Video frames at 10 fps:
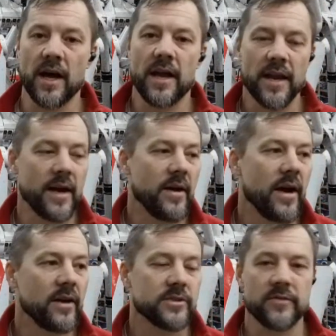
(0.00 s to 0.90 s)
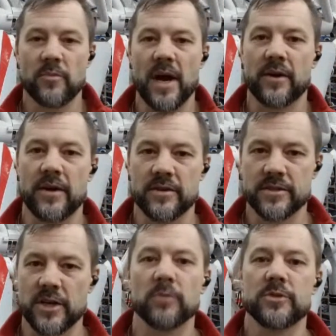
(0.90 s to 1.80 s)
And I also have a background
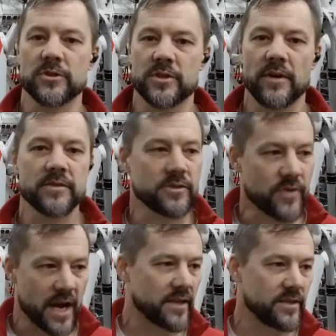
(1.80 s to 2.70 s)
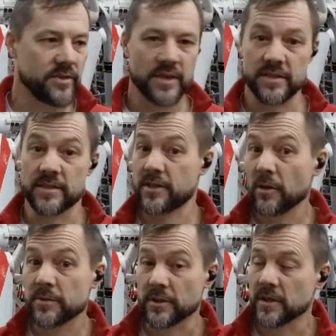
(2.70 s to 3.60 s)
in sculpture, so I was attracted to it as a
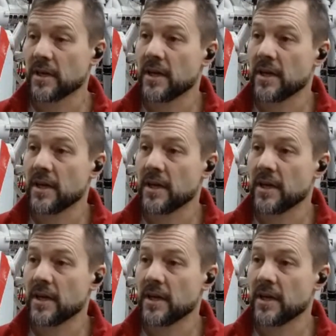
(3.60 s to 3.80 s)
sculptor.